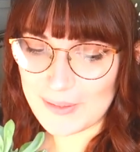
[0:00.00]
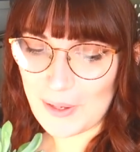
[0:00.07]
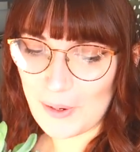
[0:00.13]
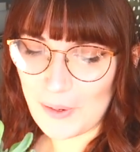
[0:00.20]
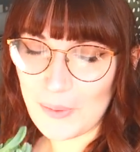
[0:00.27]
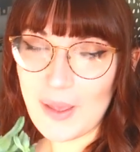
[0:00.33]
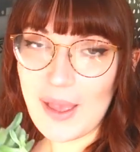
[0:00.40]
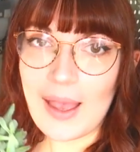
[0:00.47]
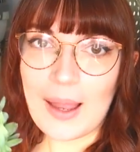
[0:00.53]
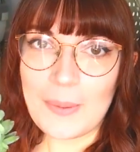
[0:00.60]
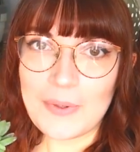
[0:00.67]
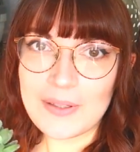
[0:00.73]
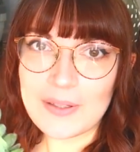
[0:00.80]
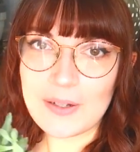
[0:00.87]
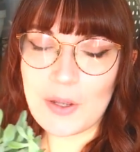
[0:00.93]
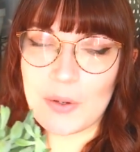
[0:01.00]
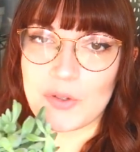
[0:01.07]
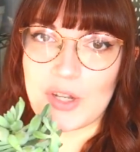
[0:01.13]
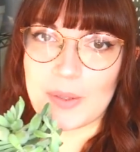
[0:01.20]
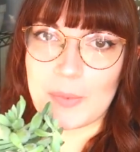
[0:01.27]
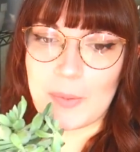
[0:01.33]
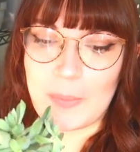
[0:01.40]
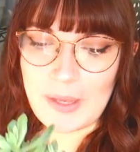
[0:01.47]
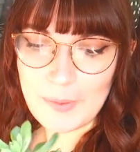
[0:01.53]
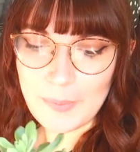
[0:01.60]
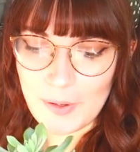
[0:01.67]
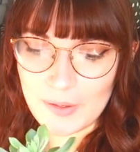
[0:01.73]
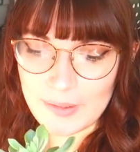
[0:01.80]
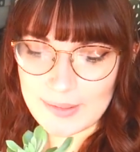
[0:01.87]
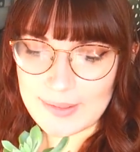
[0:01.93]
so I'm just going to go and check my PO
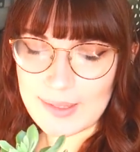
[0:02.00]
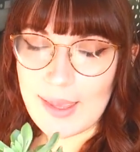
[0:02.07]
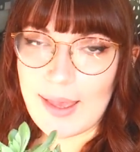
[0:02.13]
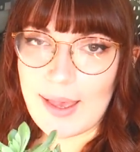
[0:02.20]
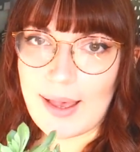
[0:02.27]
box,